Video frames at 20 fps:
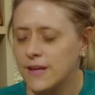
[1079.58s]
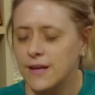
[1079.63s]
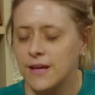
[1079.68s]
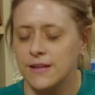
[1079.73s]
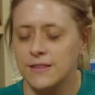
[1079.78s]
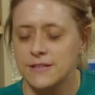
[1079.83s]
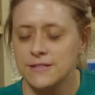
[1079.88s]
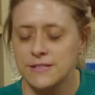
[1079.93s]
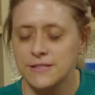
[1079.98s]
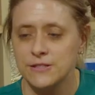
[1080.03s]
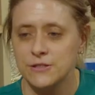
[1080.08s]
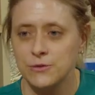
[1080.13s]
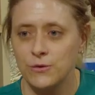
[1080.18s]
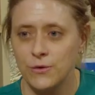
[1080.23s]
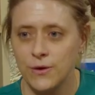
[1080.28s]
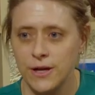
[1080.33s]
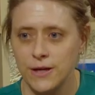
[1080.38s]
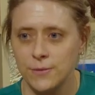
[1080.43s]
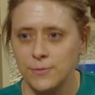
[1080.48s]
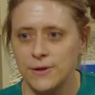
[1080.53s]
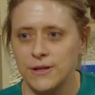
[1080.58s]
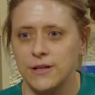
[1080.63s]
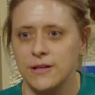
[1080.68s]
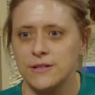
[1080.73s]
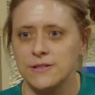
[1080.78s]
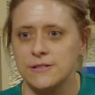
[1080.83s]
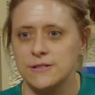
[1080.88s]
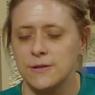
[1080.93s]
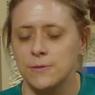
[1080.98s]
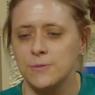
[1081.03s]
And this is great
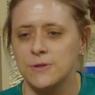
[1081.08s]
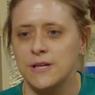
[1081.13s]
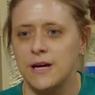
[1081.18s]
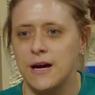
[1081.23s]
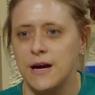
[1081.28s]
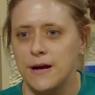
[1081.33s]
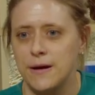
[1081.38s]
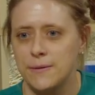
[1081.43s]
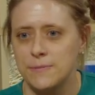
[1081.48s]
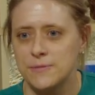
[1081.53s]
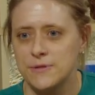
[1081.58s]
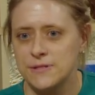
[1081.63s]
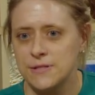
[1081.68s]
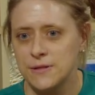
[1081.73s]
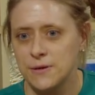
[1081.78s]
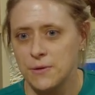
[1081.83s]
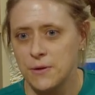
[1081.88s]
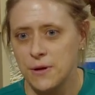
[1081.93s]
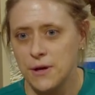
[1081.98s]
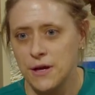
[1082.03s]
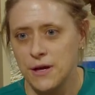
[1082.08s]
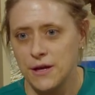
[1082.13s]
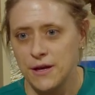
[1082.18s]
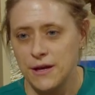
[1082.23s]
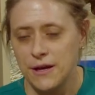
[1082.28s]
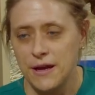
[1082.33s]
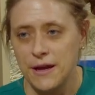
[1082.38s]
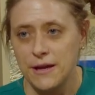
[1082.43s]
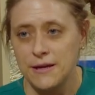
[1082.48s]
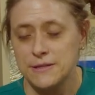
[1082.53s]
because sometimes
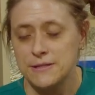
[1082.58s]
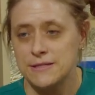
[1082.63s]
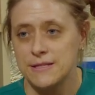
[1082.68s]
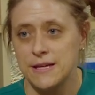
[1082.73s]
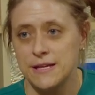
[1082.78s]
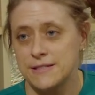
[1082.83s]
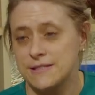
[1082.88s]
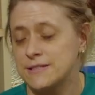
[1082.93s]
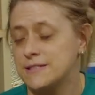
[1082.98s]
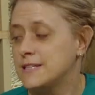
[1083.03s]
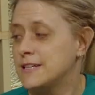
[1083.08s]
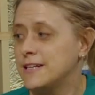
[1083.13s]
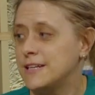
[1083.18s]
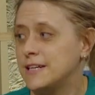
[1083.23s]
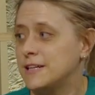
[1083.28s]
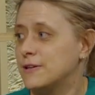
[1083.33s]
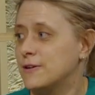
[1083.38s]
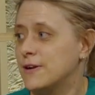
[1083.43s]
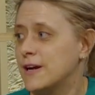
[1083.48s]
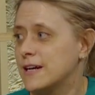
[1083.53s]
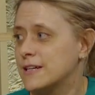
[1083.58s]
it's exceeding your